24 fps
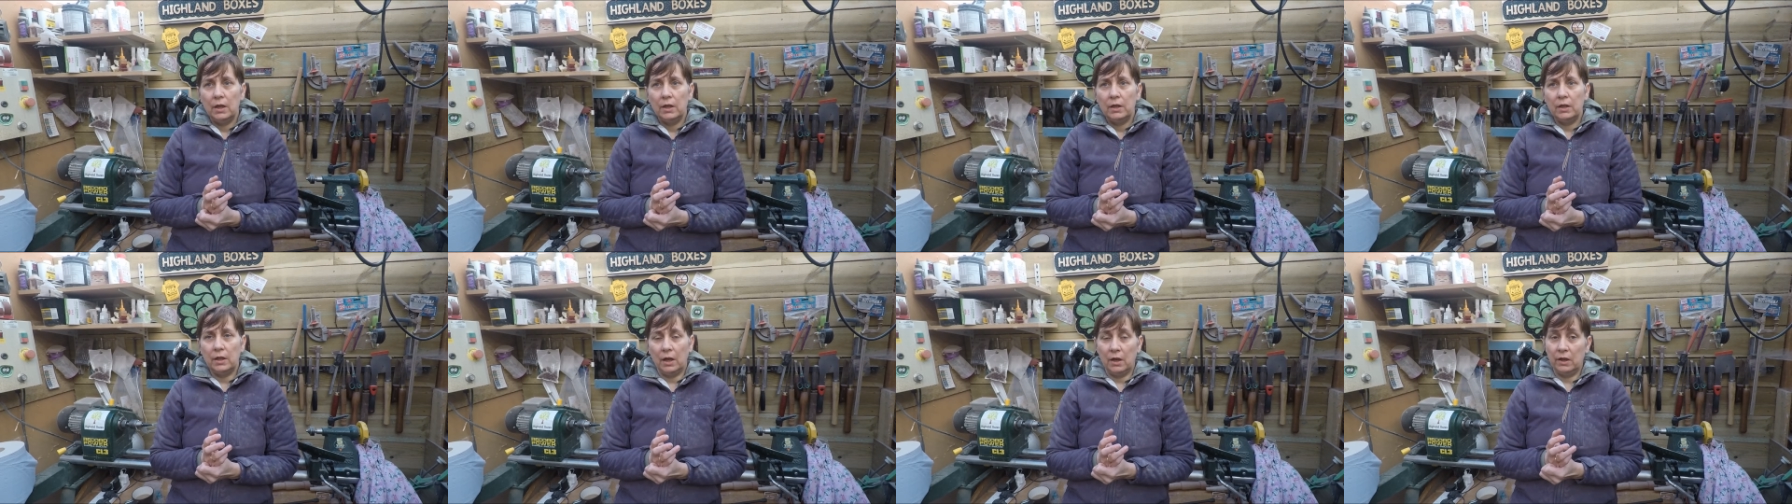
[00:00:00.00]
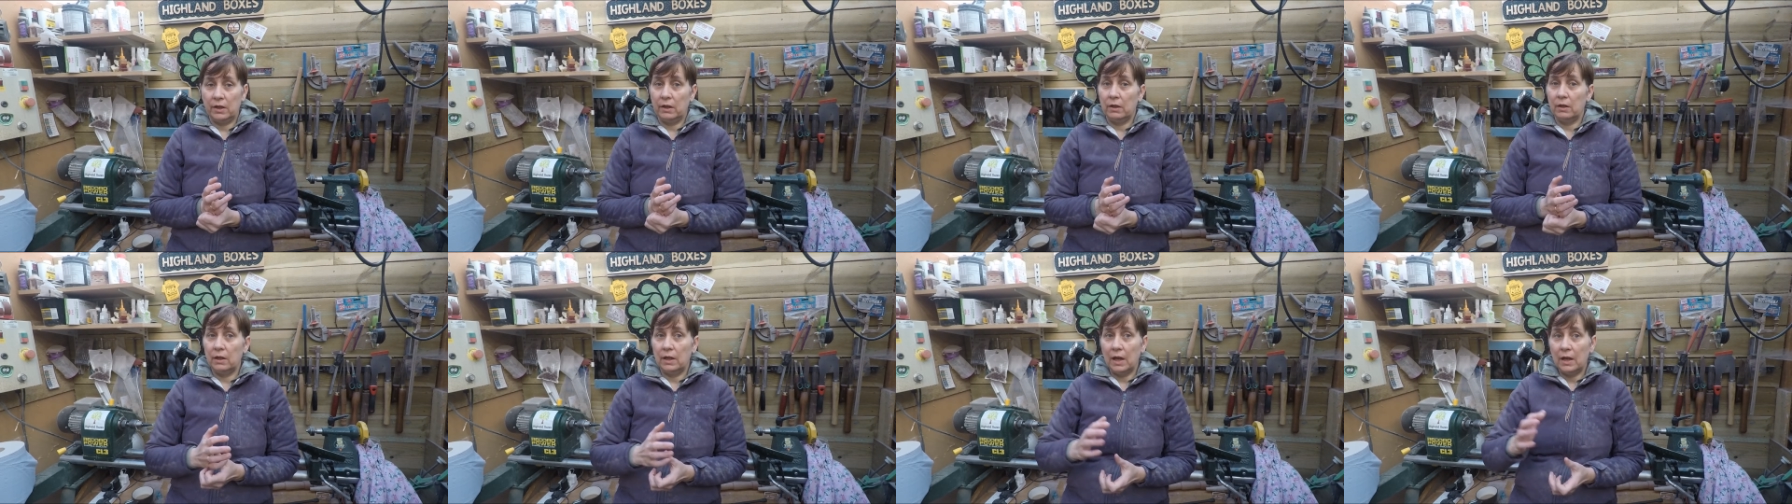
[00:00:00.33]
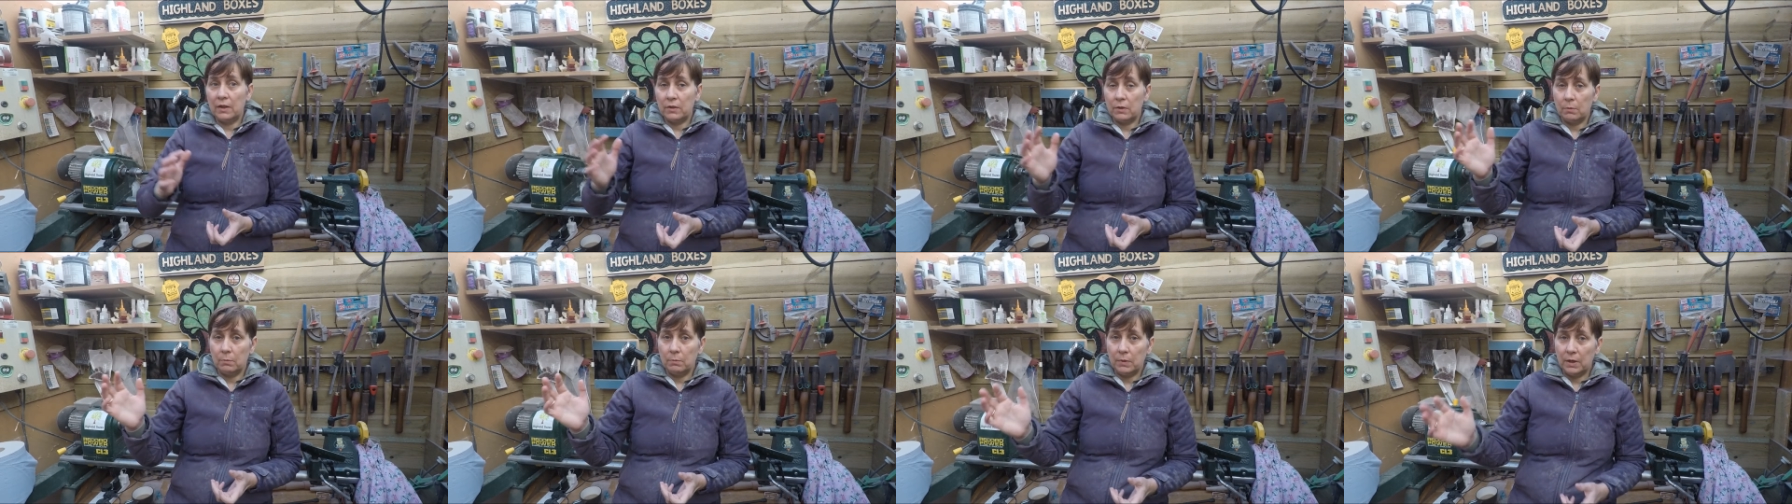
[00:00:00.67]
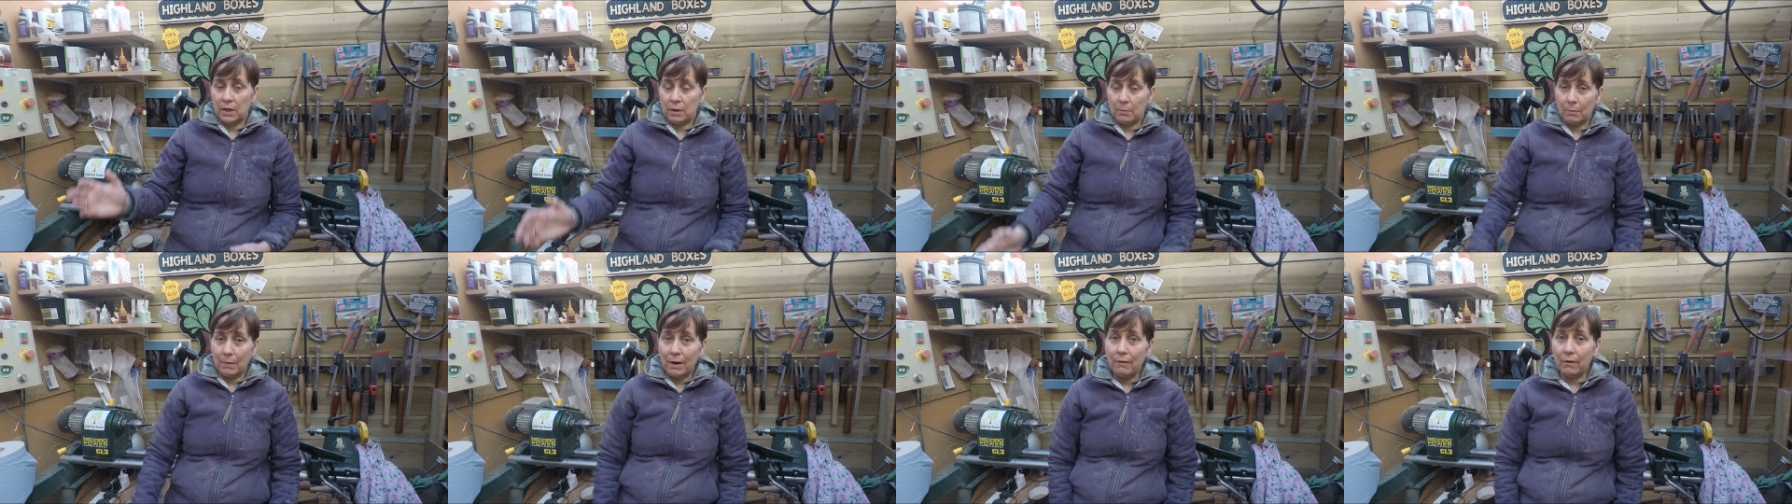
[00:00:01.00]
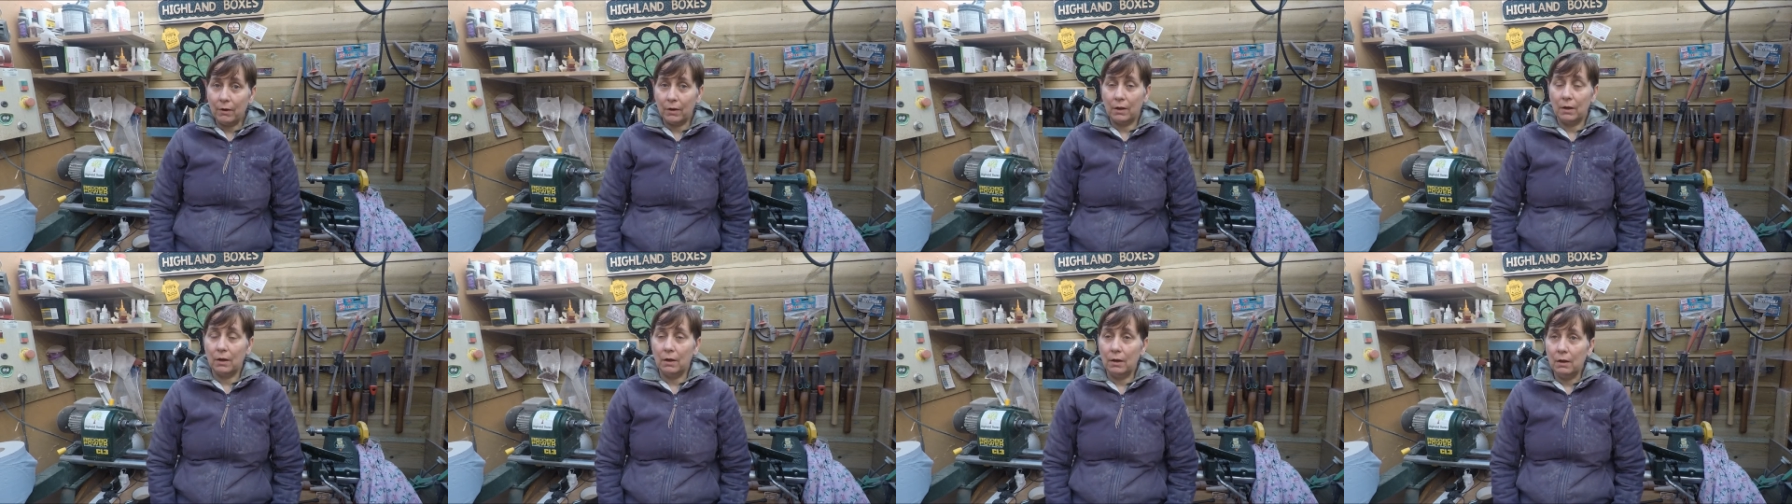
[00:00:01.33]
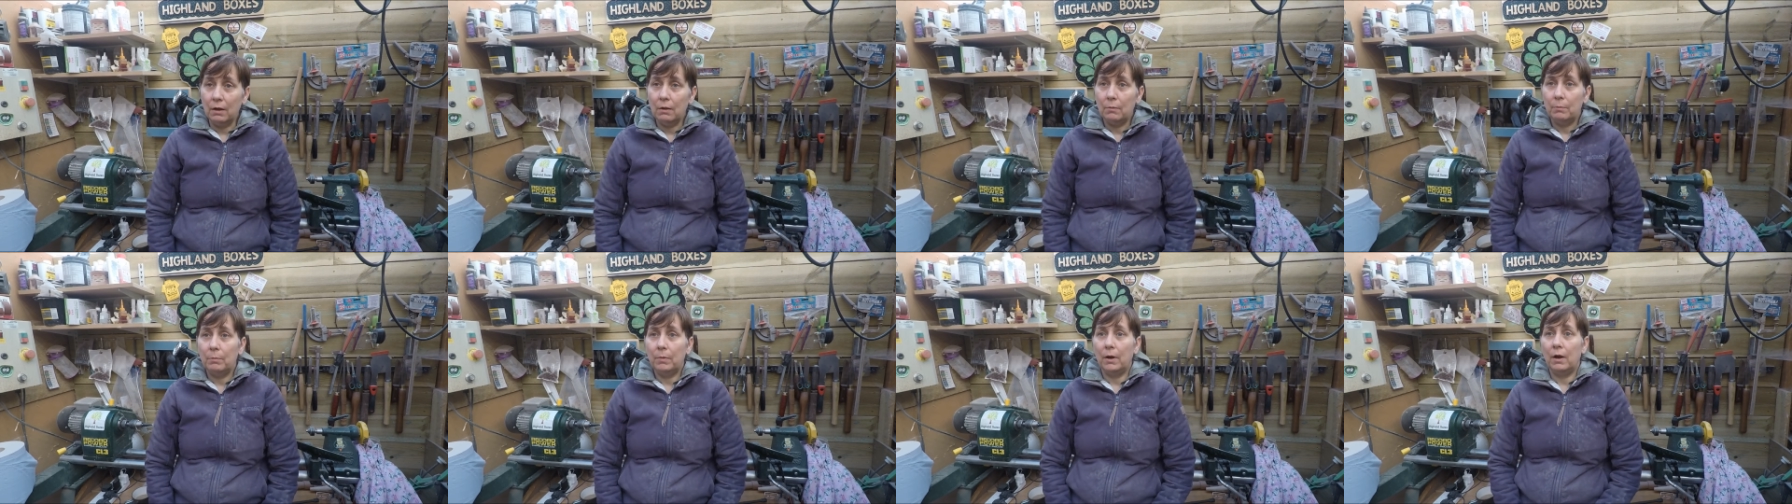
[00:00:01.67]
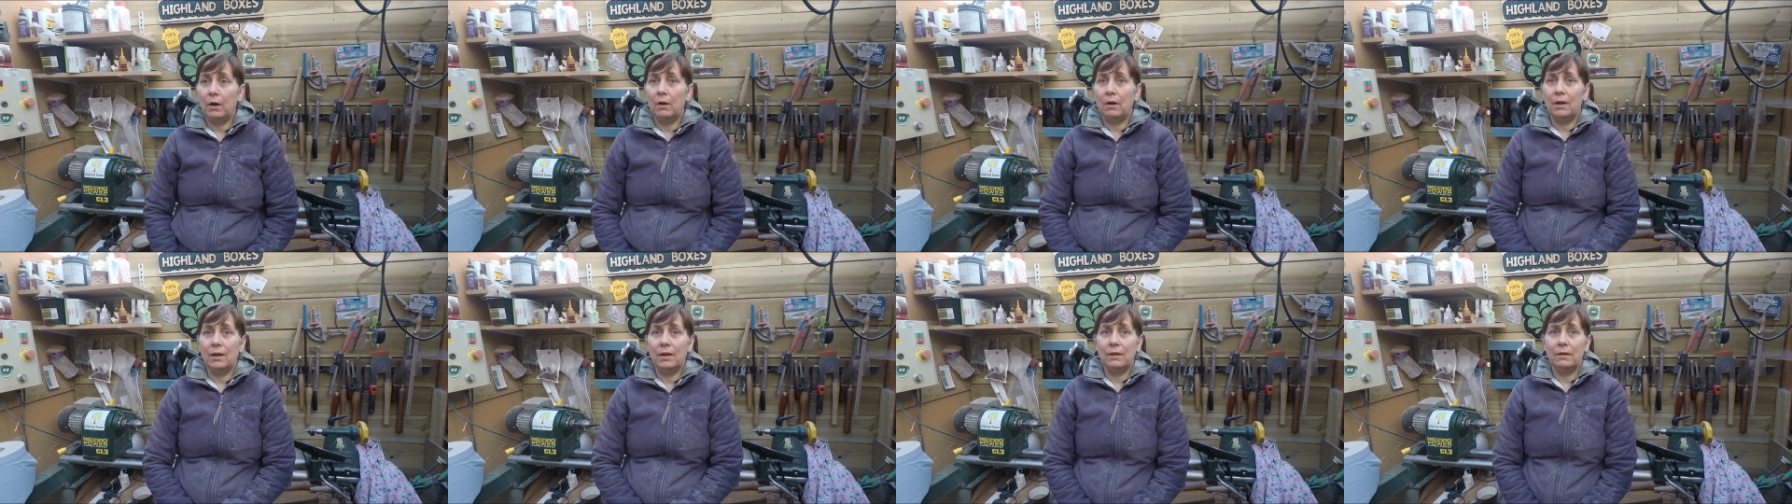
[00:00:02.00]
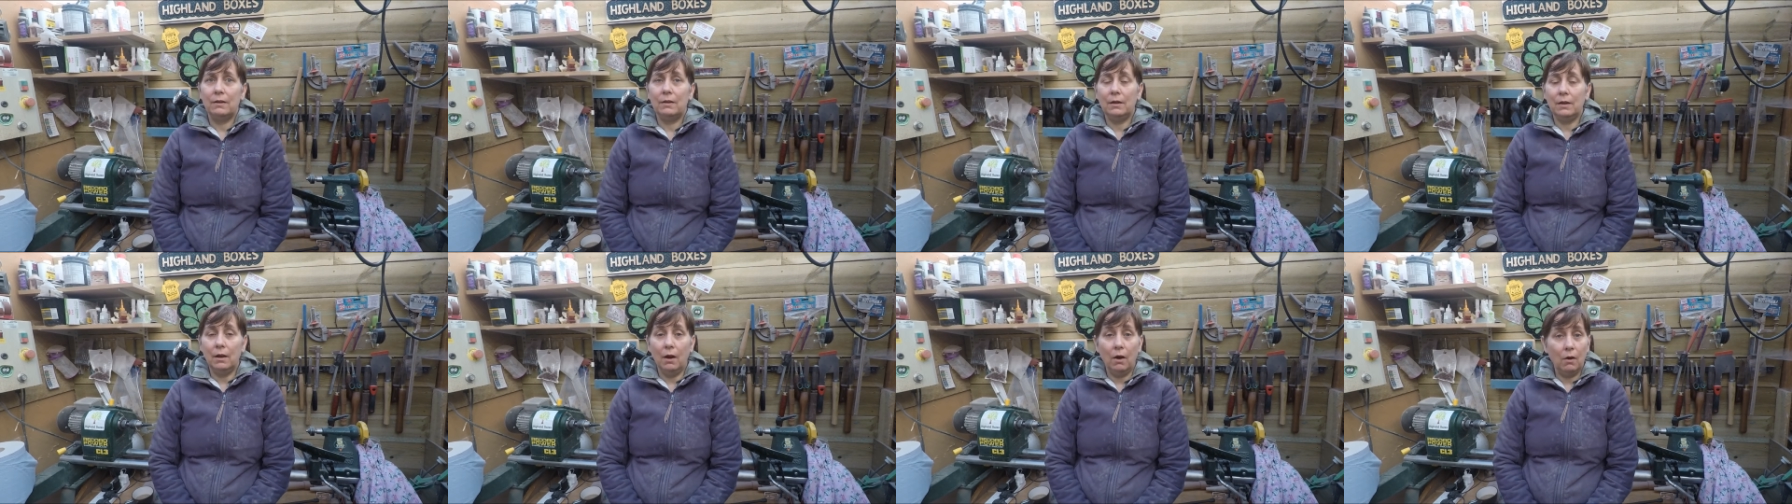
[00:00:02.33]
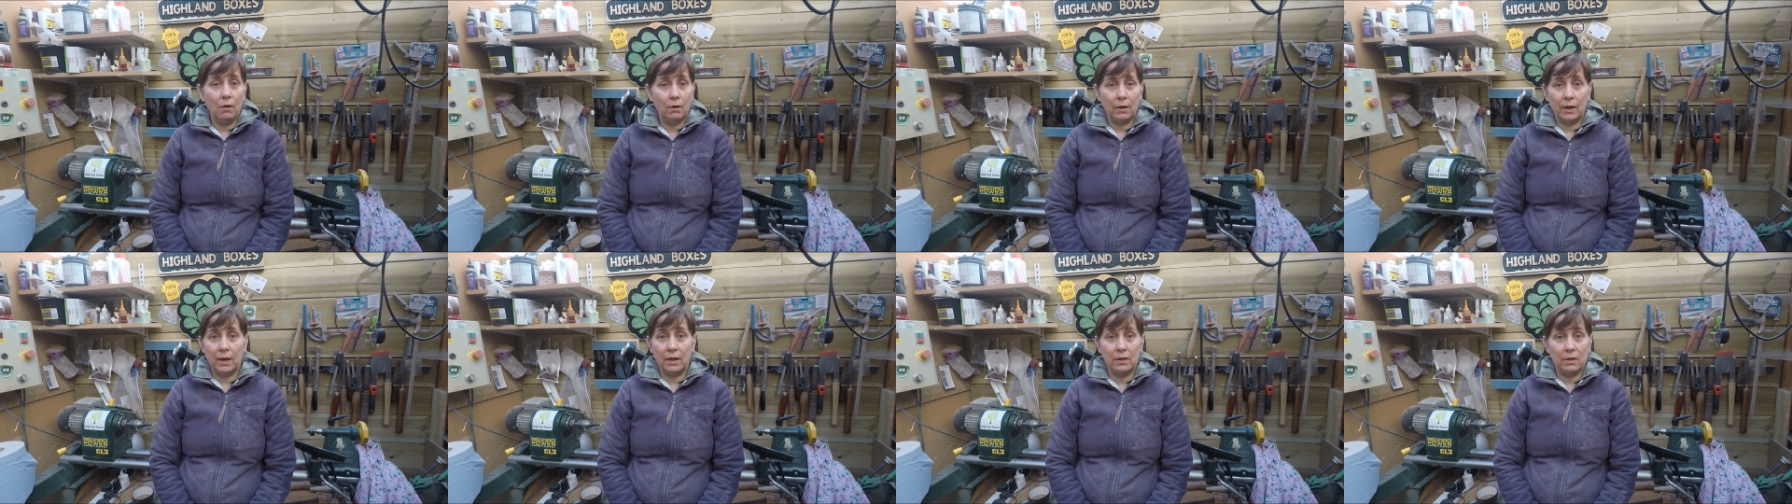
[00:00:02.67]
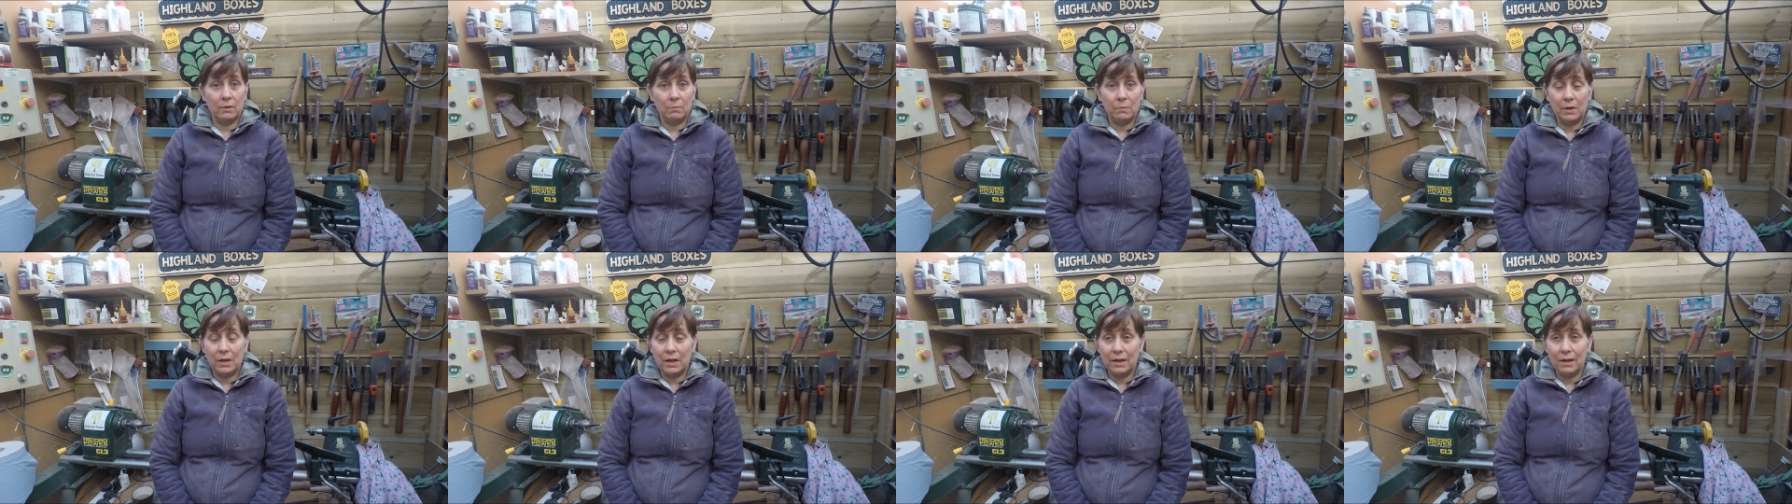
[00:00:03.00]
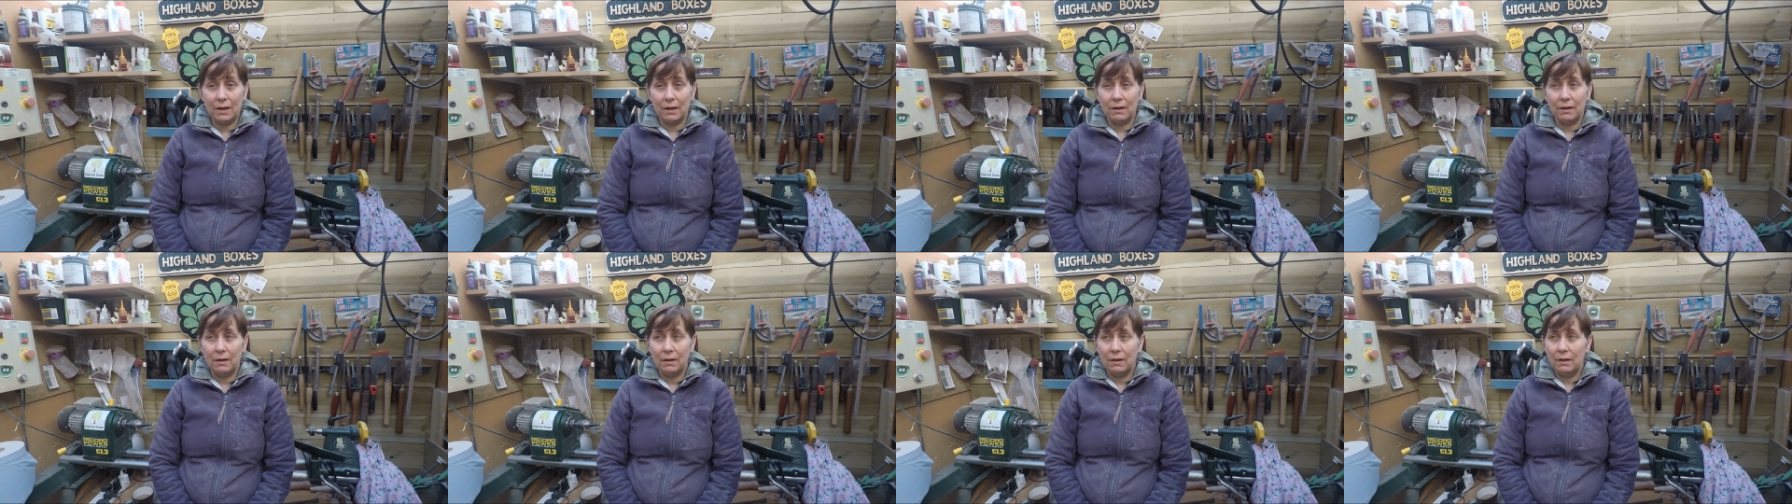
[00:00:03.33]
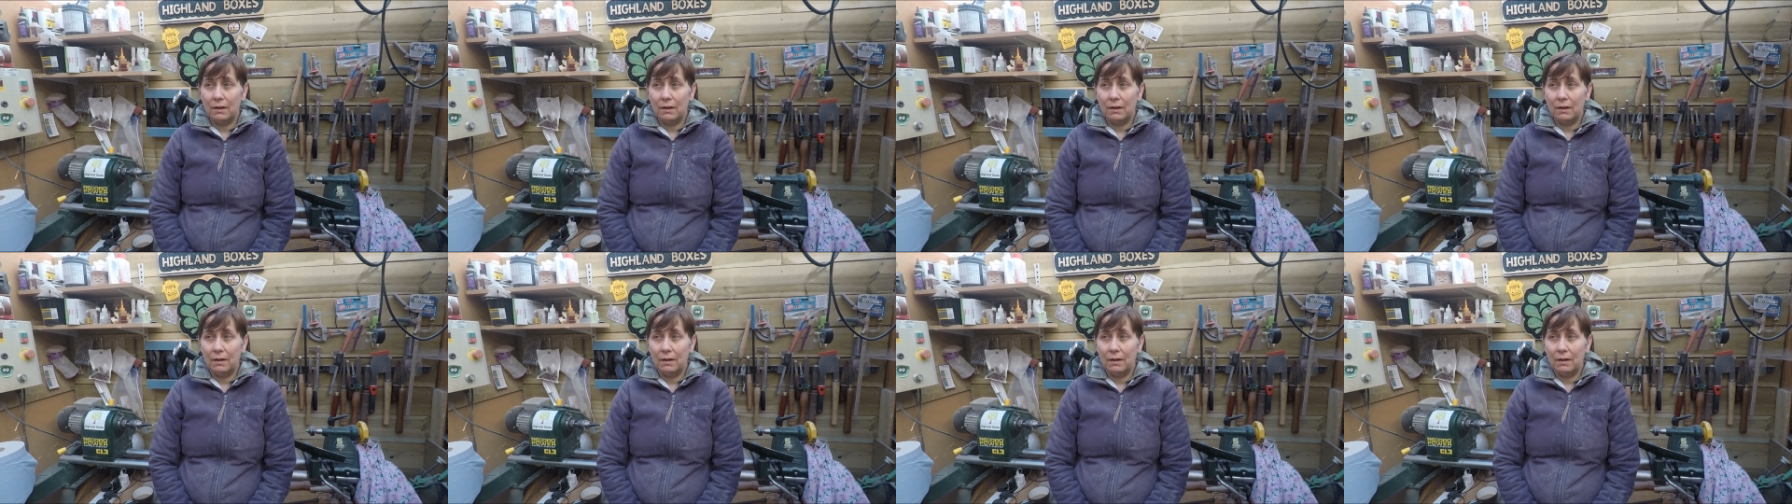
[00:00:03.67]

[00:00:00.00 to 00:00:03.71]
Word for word: I can get them in America, but I can't get them here,